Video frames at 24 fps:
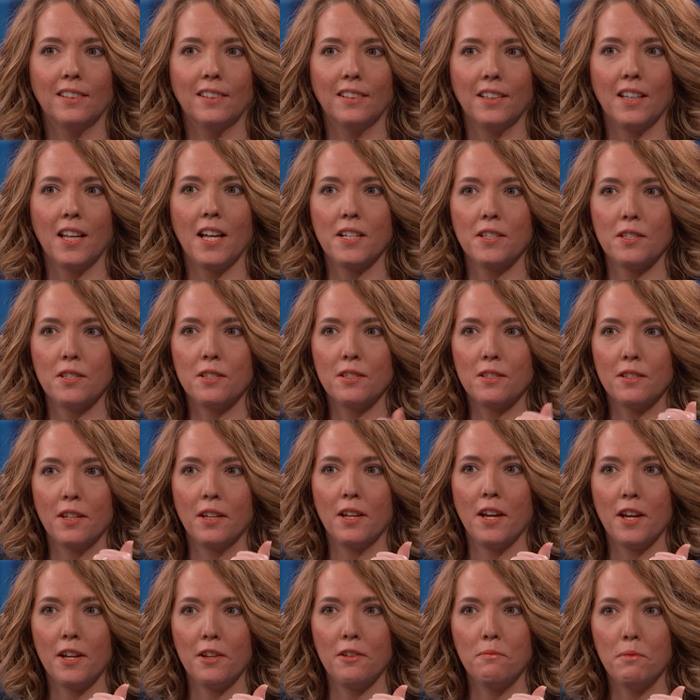That's the
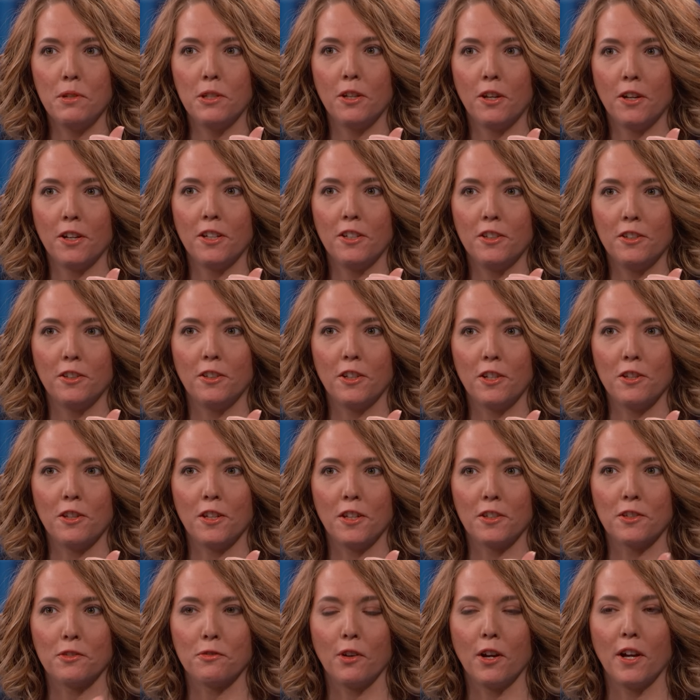guy you've been talking to that you
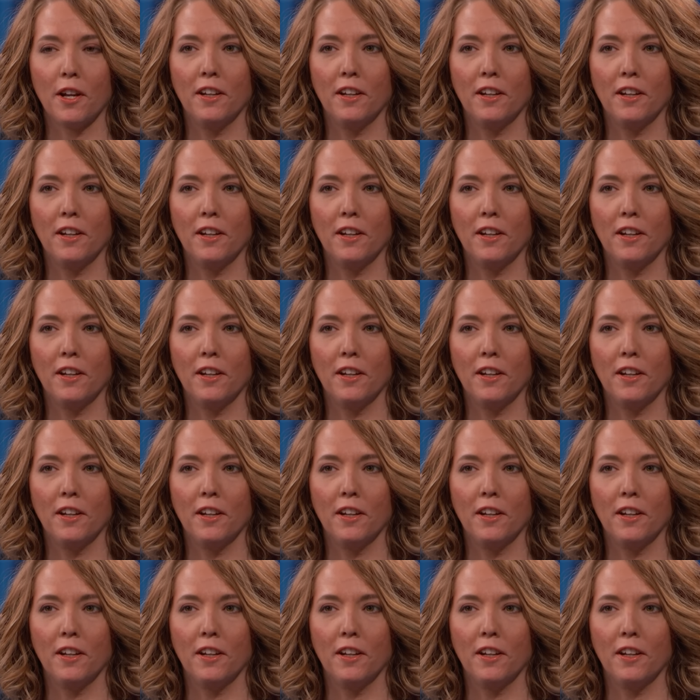think is